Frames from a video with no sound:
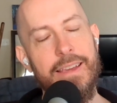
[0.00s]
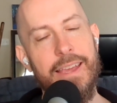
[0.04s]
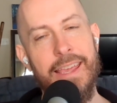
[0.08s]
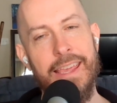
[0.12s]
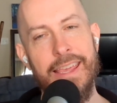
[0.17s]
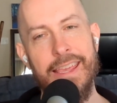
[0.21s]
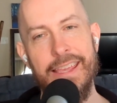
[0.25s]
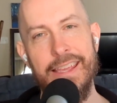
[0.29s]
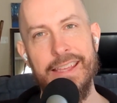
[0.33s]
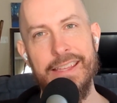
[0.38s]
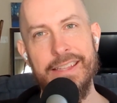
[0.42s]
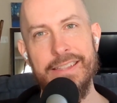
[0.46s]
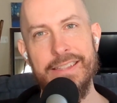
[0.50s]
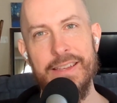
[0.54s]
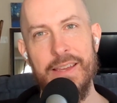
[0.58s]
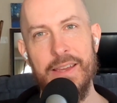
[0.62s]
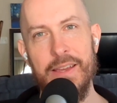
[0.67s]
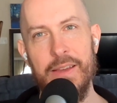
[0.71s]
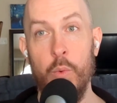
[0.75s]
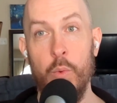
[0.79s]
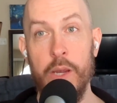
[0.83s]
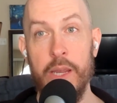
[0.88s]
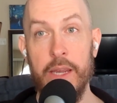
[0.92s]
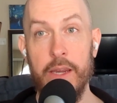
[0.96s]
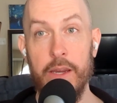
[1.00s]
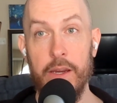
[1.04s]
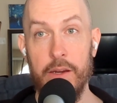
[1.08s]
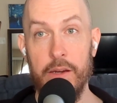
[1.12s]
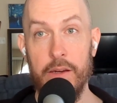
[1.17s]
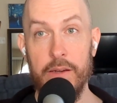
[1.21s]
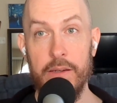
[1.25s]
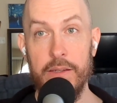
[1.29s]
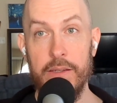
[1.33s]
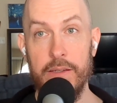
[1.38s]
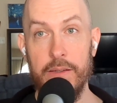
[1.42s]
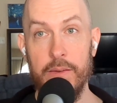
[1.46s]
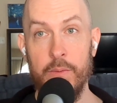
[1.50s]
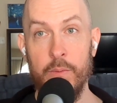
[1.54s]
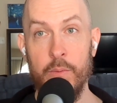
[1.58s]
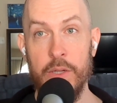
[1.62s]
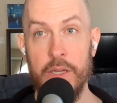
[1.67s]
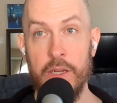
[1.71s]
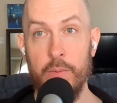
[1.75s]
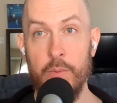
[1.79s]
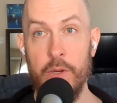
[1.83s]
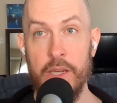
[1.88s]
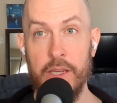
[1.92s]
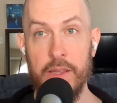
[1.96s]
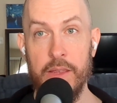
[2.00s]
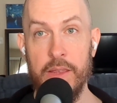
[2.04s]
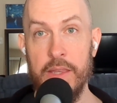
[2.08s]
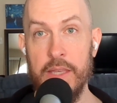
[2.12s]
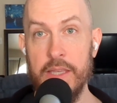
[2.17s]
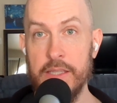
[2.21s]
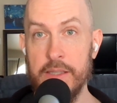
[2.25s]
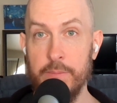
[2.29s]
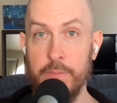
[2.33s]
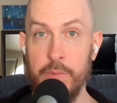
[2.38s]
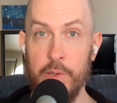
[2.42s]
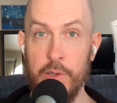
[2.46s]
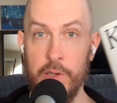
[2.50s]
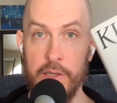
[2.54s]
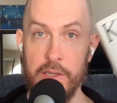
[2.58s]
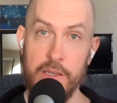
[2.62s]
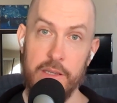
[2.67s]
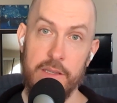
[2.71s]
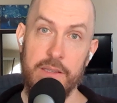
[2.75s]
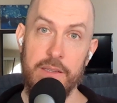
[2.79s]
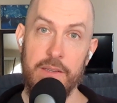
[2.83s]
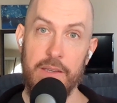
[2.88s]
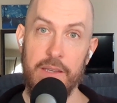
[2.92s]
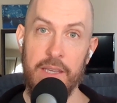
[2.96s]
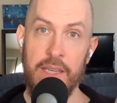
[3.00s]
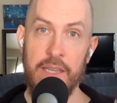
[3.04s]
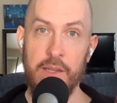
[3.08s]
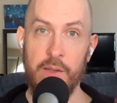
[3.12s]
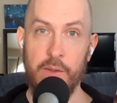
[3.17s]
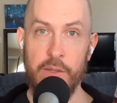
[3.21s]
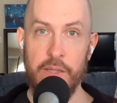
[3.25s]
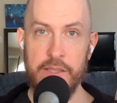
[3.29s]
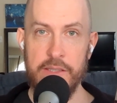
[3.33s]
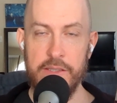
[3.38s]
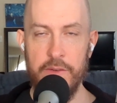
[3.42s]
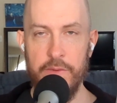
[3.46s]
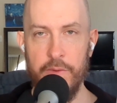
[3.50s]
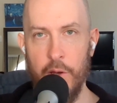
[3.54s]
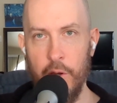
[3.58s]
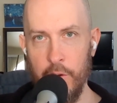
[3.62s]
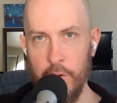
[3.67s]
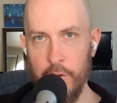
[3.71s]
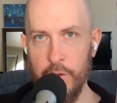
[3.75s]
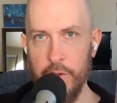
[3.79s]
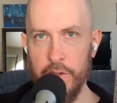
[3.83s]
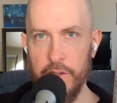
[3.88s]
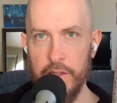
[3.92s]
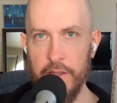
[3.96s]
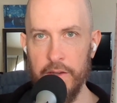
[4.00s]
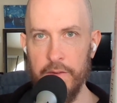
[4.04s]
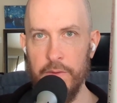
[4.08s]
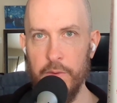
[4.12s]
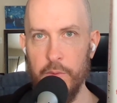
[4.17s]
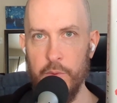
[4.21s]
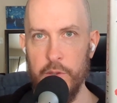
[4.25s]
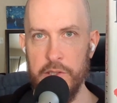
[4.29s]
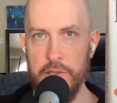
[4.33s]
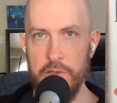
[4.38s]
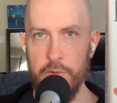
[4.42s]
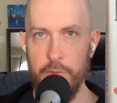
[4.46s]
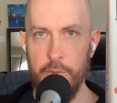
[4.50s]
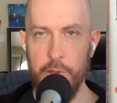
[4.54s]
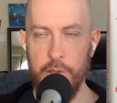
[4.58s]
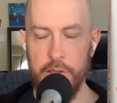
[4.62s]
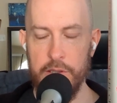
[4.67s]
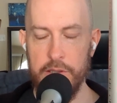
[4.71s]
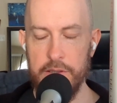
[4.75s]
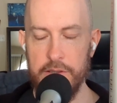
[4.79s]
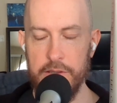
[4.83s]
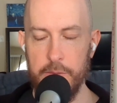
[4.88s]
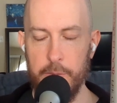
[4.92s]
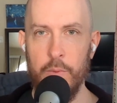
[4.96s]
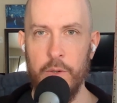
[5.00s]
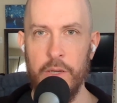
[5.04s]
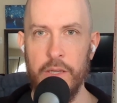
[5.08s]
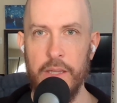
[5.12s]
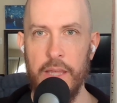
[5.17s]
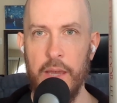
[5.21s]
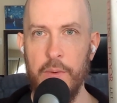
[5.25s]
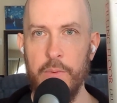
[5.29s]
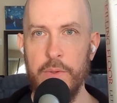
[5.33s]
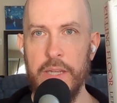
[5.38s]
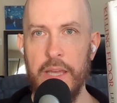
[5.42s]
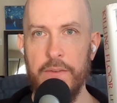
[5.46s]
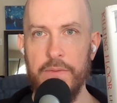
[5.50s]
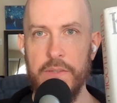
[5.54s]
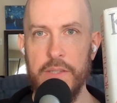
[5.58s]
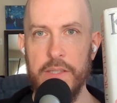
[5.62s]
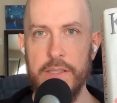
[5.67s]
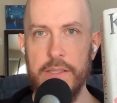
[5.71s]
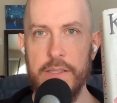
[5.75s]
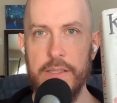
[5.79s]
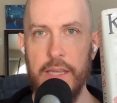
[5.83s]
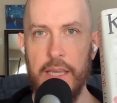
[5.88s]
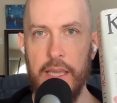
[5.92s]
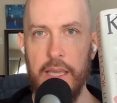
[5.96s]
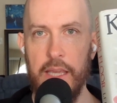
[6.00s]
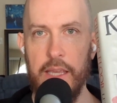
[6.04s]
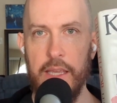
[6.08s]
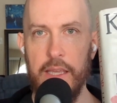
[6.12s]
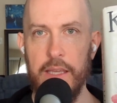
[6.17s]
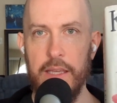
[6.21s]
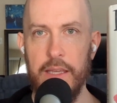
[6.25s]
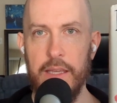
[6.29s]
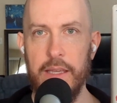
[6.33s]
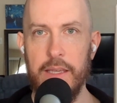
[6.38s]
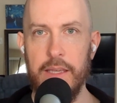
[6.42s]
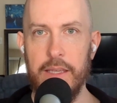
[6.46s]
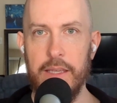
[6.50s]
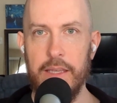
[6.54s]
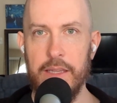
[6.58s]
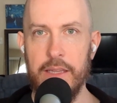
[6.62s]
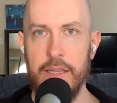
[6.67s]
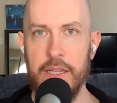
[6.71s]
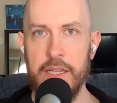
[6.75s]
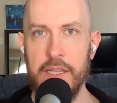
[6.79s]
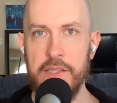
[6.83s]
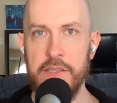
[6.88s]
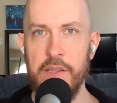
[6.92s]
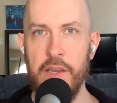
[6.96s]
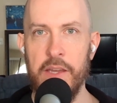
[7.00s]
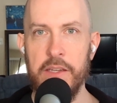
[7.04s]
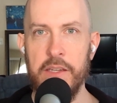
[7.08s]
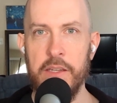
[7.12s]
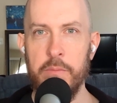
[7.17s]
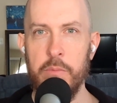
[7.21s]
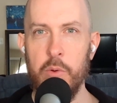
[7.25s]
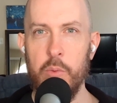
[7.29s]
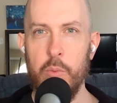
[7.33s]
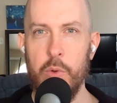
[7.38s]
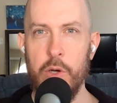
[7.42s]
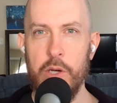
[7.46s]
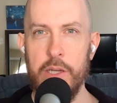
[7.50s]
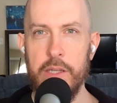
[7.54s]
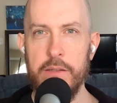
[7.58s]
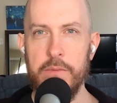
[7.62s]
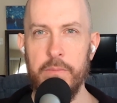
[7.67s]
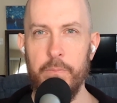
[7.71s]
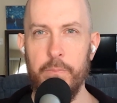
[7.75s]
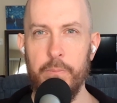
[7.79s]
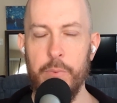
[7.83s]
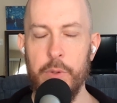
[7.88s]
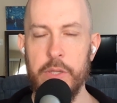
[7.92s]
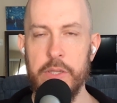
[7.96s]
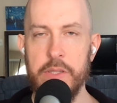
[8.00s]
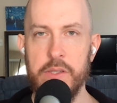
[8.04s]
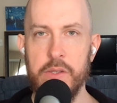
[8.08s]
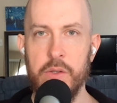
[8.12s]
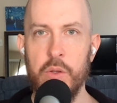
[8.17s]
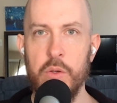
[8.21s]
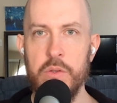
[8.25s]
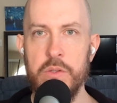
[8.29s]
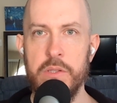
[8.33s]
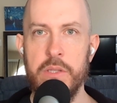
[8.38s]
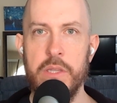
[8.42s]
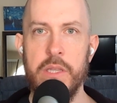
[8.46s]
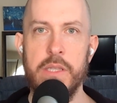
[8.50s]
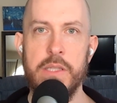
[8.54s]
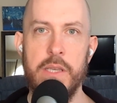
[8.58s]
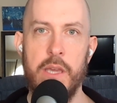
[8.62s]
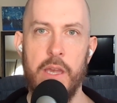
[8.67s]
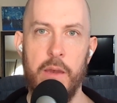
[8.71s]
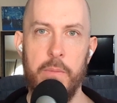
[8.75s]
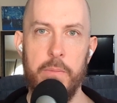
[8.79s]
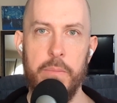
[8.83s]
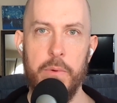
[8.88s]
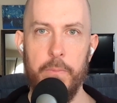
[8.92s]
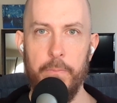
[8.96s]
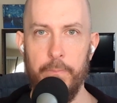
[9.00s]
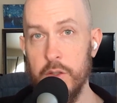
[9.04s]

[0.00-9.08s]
And where would I rank this book in the list of all of the Reacher books? Well, I would have to say that it's not number 1, but it's close to the top.